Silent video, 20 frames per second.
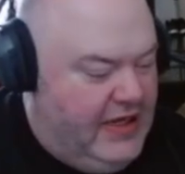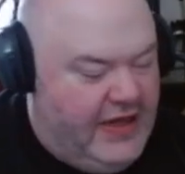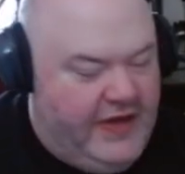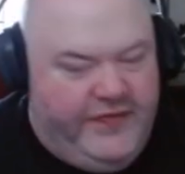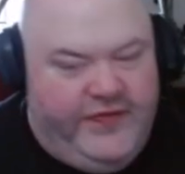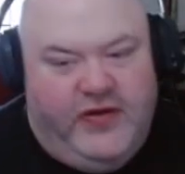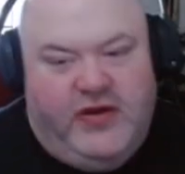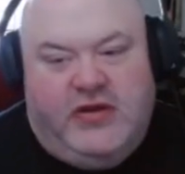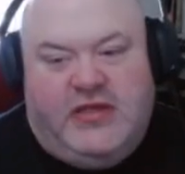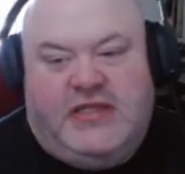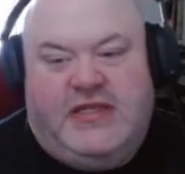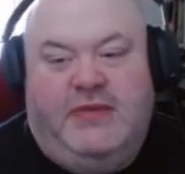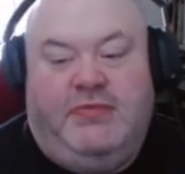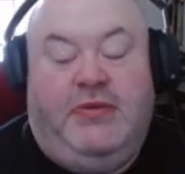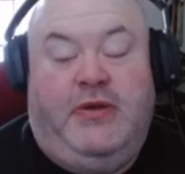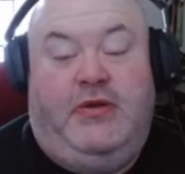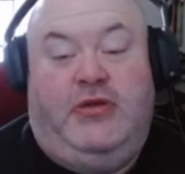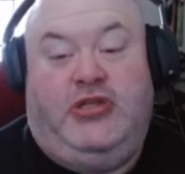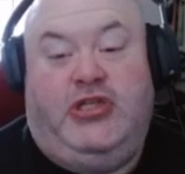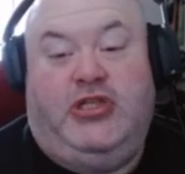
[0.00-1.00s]
if you're
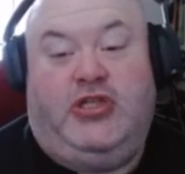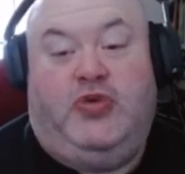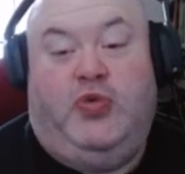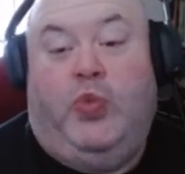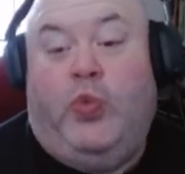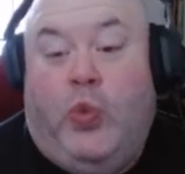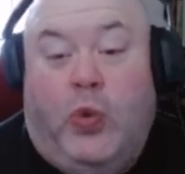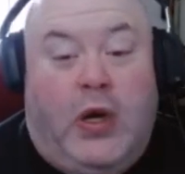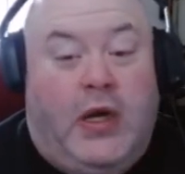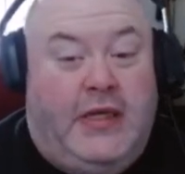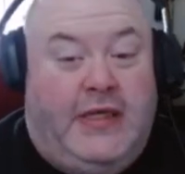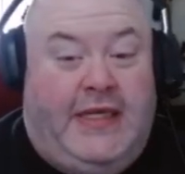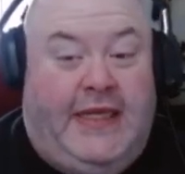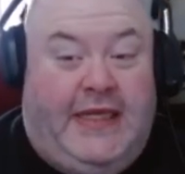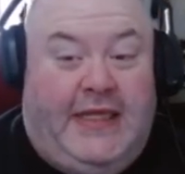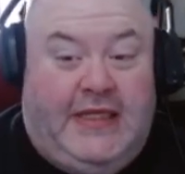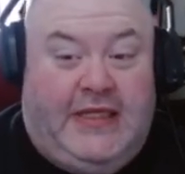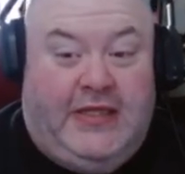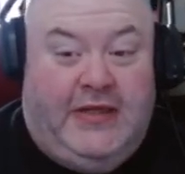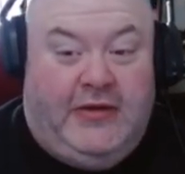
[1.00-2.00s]
simply just
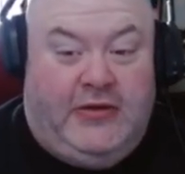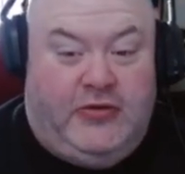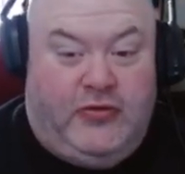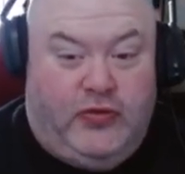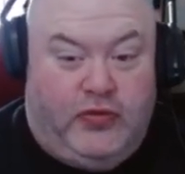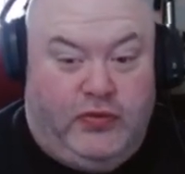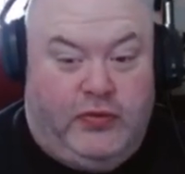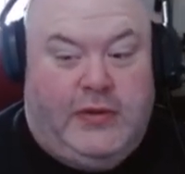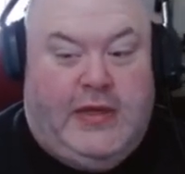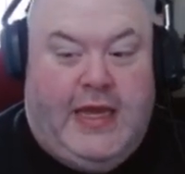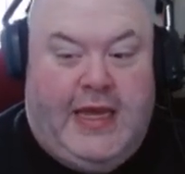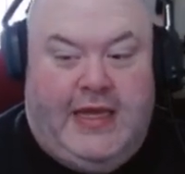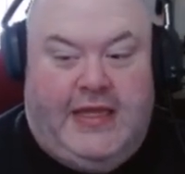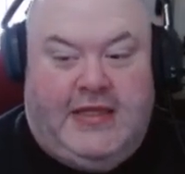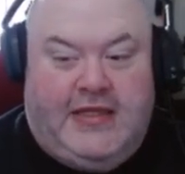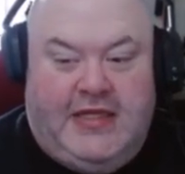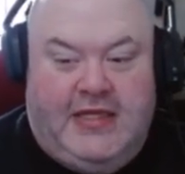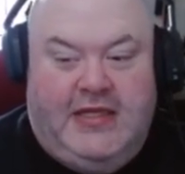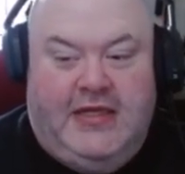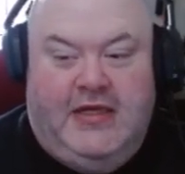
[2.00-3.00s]
wanting to
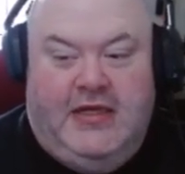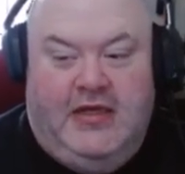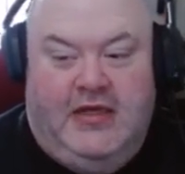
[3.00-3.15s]
create